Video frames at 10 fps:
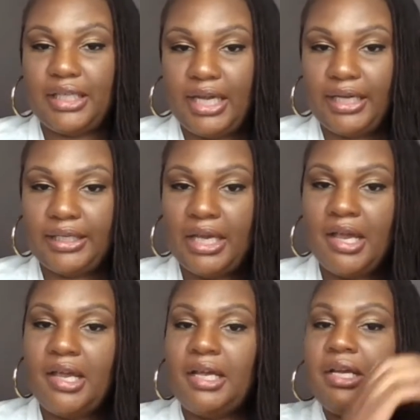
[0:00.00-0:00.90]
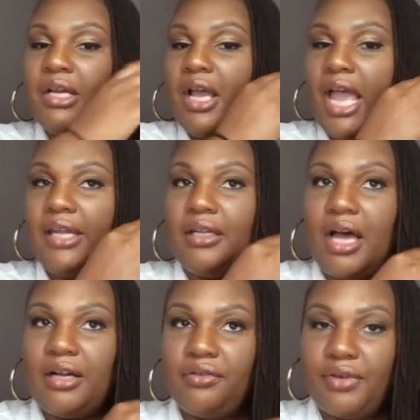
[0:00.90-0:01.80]
laid and
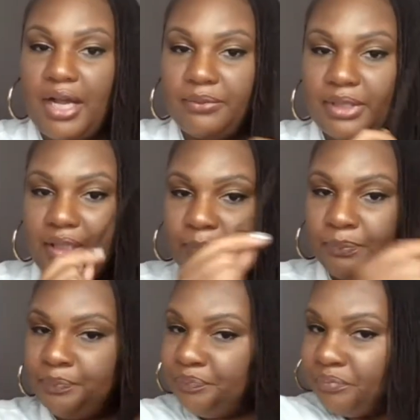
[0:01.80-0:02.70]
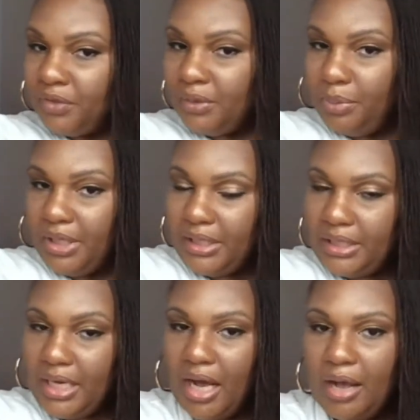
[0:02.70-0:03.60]
lock around it. But
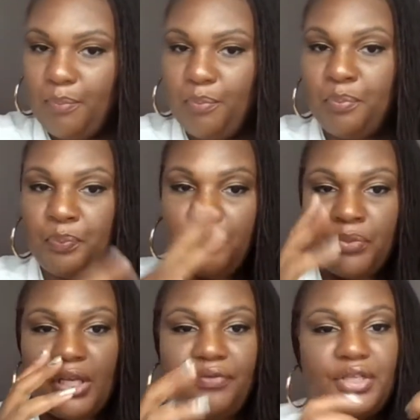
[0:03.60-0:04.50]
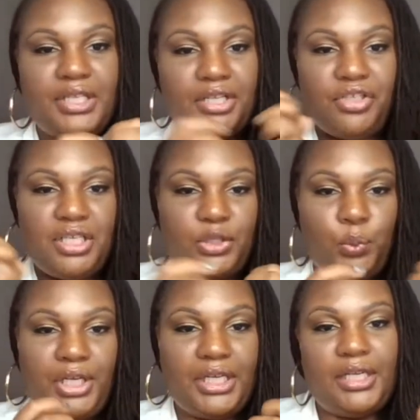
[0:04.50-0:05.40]
if the tension is
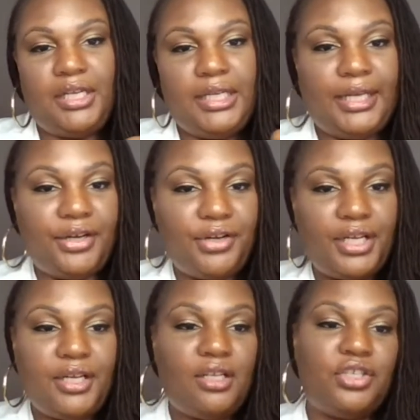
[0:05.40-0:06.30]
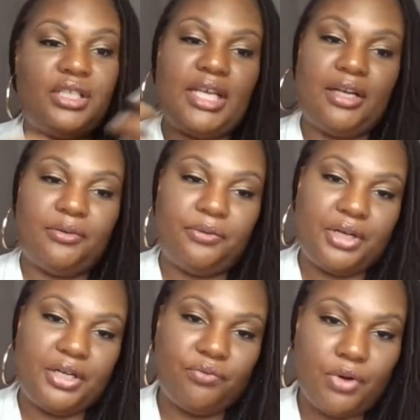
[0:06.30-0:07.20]
weak in any area, just like a
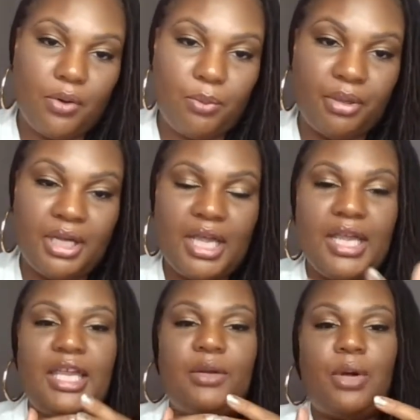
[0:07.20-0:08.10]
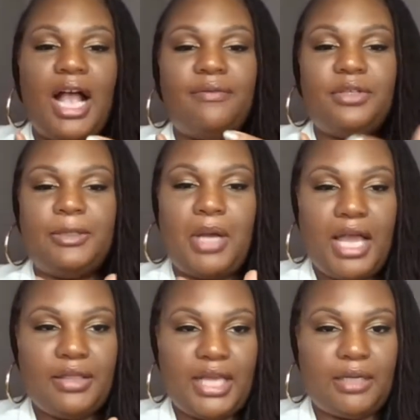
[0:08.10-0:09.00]
frayed rope, it will have a
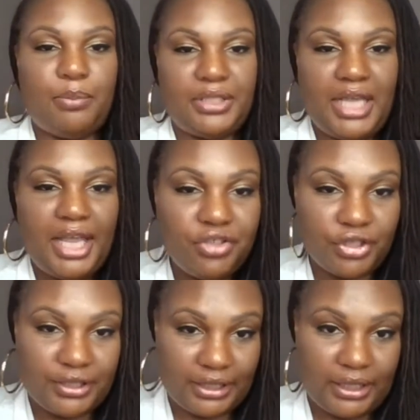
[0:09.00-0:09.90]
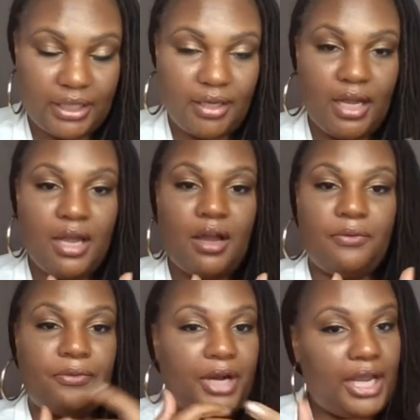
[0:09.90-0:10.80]
spot that can potentially
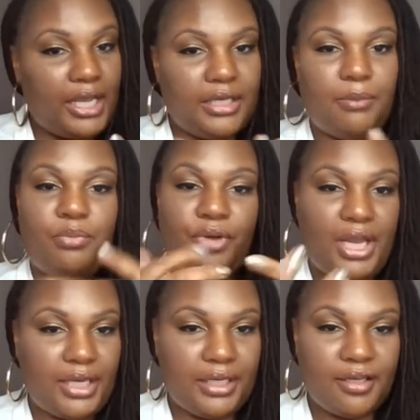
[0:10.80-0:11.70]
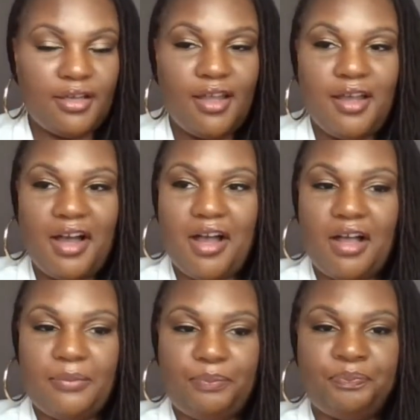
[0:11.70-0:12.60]
fray, can break.
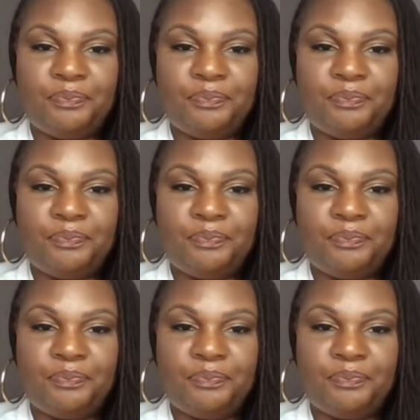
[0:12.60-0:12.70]
Um,